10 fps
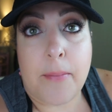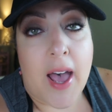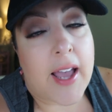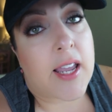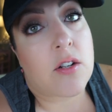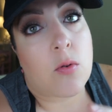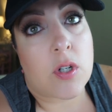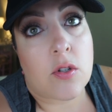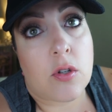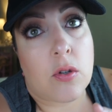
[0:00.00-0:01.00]
a package
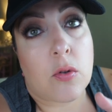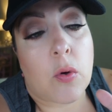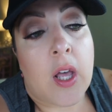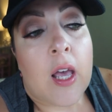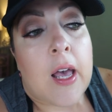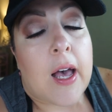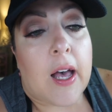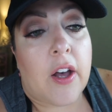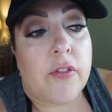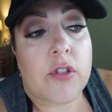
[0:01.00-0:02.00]
or two
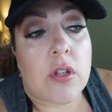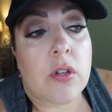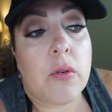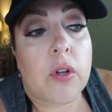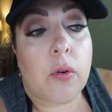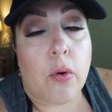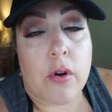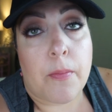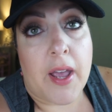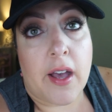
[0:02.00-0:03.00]
of two and a
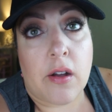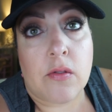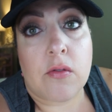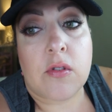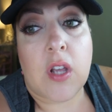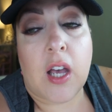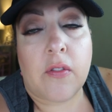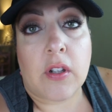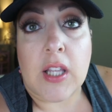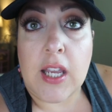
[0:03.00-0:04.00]
quarter pounds
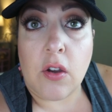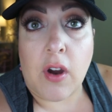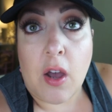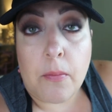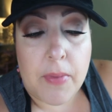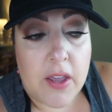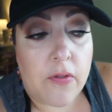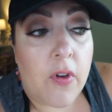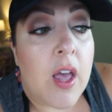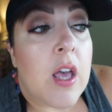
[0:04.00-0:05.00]
of lean ground
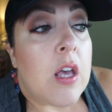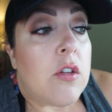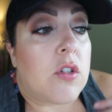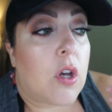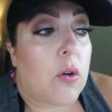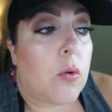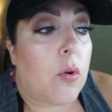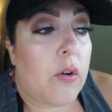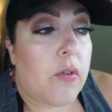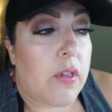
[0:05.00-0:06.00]
beef.
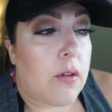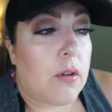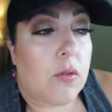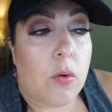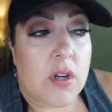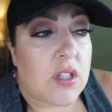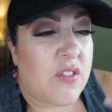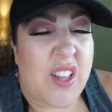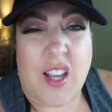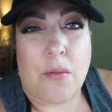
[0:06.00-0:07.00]
So over the course
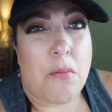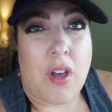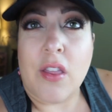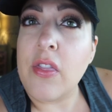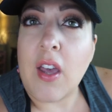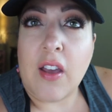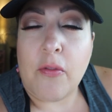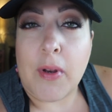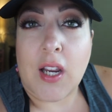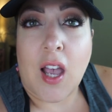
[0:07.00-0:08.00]
of like a month,
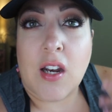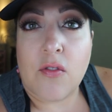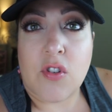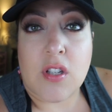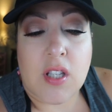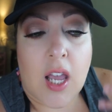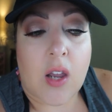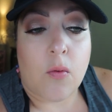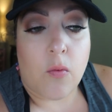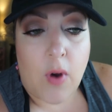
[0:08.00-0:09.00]
I've been kind of just
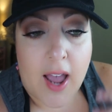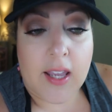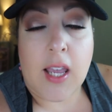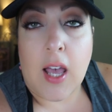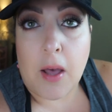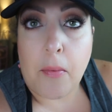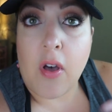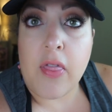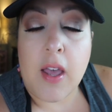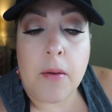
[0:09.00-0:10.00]
like racking up
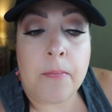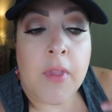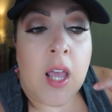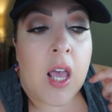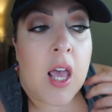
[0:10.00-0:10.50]
on them.